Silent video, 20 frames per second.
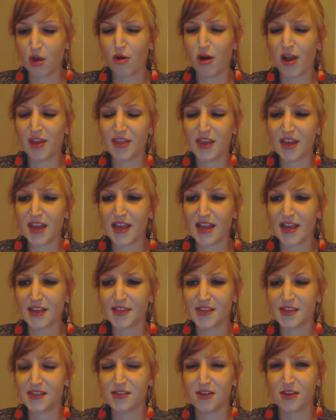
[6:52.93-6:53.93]
I think I
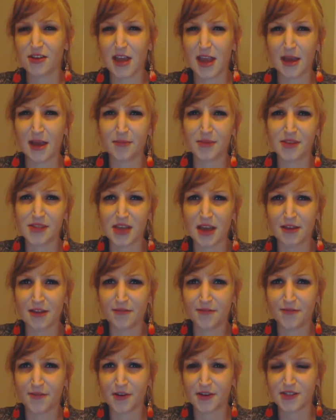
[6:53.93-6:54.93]
got these on
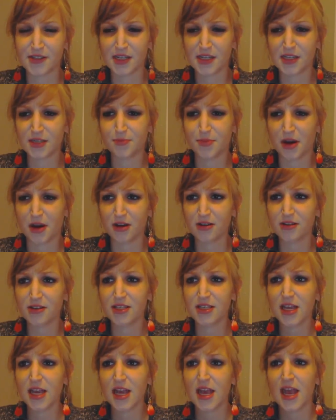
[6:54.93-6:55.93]
Amazon for
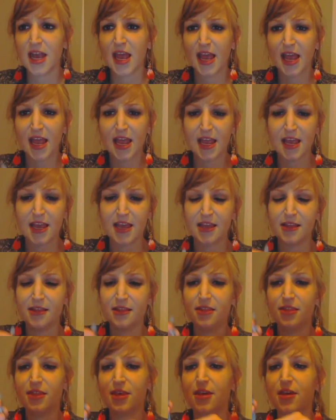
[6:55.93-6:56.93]
$6,
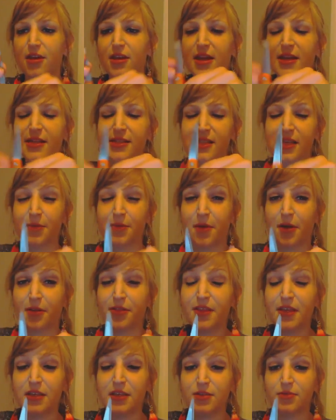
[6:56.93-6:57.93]
and the nice thing
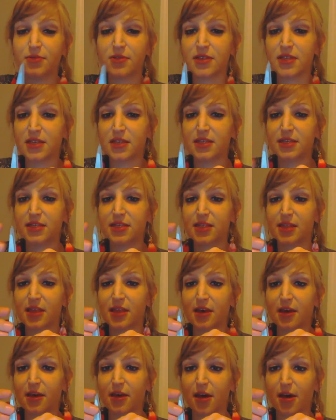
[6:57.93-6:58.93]
about these ones is
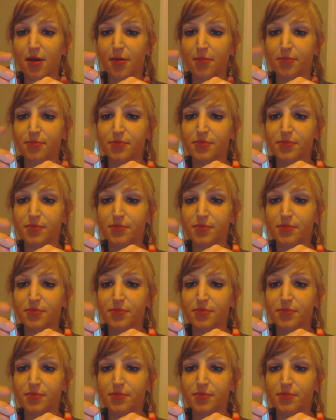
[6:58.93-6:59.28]
the